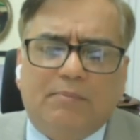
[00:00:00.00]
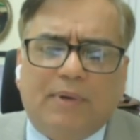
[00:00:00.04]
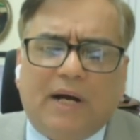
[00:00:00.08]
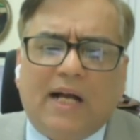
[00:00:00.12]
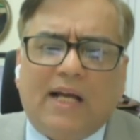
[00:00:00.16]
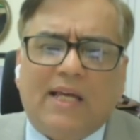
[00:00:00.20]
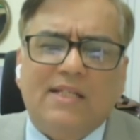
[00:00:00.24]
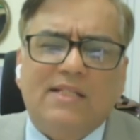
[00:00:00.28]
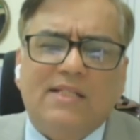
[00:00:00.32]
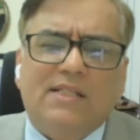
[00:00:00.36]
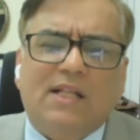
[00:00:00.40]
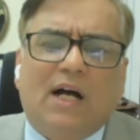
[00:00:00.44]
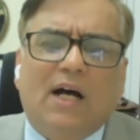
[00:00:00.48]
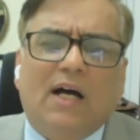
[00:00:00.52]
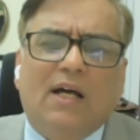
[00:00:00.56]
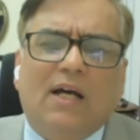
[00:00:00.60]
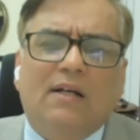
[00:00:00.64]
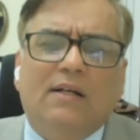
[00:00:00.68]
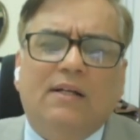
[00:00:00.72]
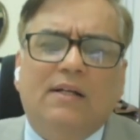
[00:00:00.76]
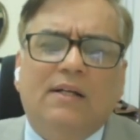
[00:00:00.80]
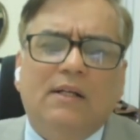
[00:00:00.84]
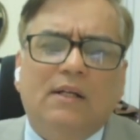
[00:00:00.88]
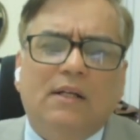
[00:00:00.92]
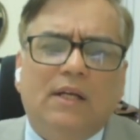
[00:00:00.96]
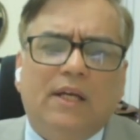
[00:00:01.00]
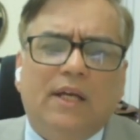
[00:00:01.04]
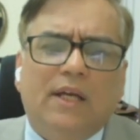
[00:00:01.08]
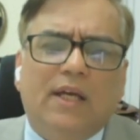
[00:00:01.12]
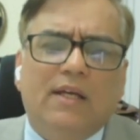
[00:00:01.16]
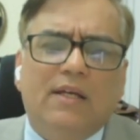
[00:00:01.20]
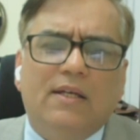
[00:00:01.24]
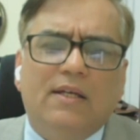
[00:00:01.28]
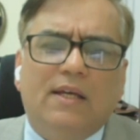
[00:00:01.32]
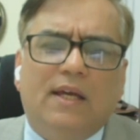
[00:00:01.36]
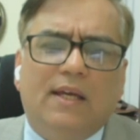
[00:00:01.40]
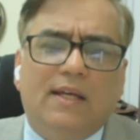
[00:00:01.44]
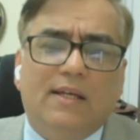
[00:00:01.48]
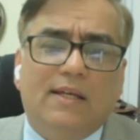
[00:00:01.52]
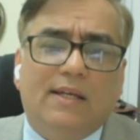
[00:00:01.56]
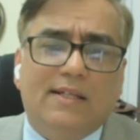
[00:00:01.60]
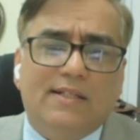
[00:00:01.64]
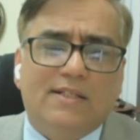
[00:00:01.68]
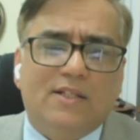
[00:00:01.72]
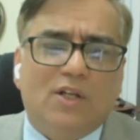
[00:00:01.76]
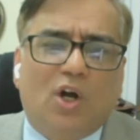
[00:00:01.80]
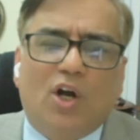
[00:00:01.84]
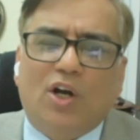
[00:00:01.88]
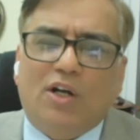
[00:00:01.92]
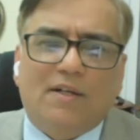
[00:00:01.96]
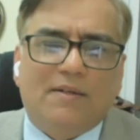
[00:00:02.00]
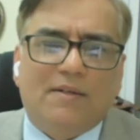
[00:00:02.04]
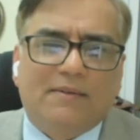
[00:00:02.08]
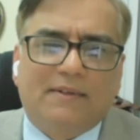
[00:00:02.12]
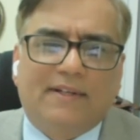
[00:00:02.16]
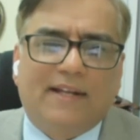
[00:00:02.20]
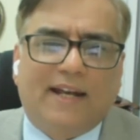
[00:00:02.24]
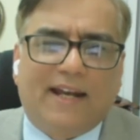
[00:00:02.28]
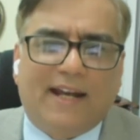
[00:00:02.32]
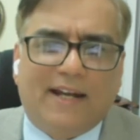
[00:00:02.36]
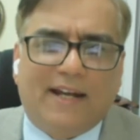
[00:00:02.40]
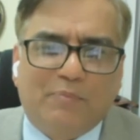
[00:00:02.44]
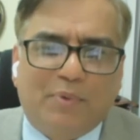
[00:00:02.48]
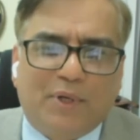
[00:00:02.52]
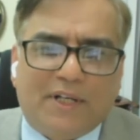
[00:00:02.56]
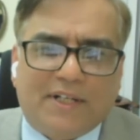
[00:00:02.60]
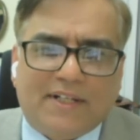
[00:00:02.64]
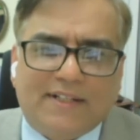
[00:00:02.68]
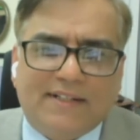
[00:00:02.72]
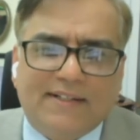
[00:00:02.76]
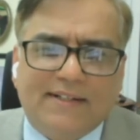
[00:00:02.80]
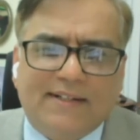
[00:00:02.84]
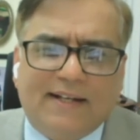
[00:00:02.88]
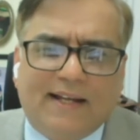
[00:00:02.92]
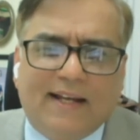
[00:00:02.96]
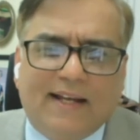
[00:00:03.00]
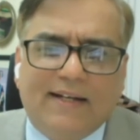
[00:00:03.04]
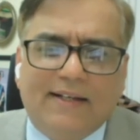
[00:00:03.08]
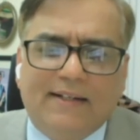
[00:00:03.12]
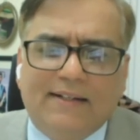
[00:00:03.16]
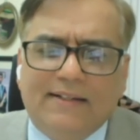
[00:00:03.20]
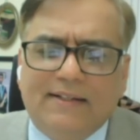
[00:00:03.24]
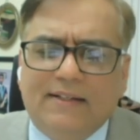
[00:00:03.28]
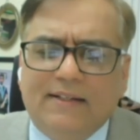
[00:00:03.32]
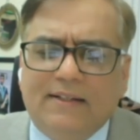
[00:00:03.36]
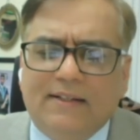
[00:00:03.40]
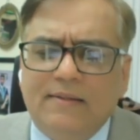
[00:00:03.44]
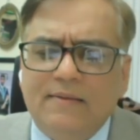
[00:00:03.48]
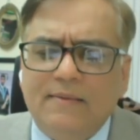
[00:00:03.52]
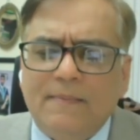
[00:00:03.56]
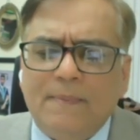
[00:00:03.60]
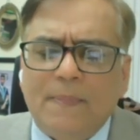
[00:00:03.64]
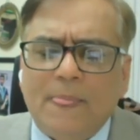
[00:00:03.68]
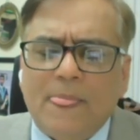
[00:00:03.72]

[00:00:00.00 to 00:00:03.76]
Pakistan is, not Great Britain, and uh,